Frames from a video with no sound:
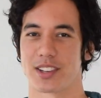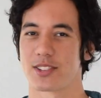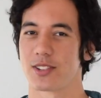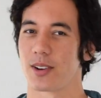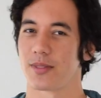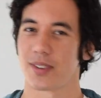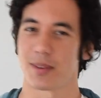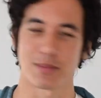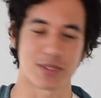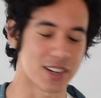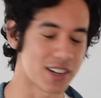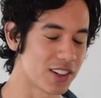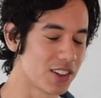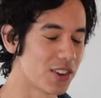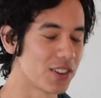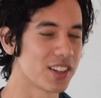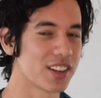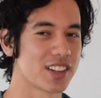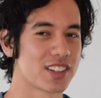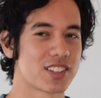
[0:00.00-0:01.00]
So if I'm trying to
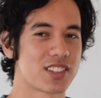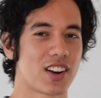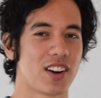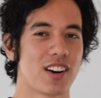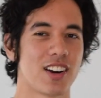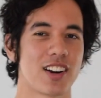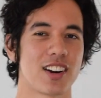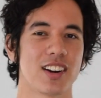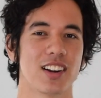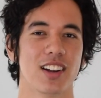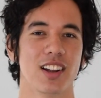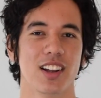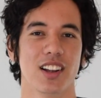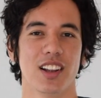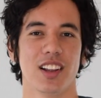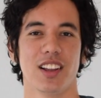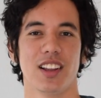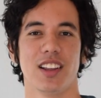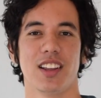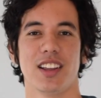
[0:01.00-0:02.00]
learn the guitar,
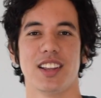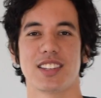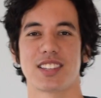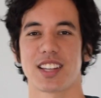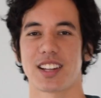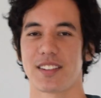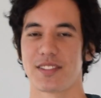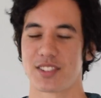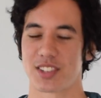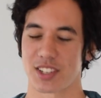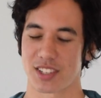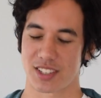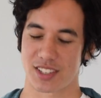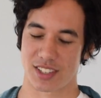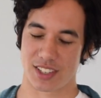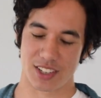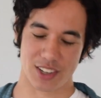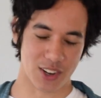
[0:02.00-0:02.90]
instead of just,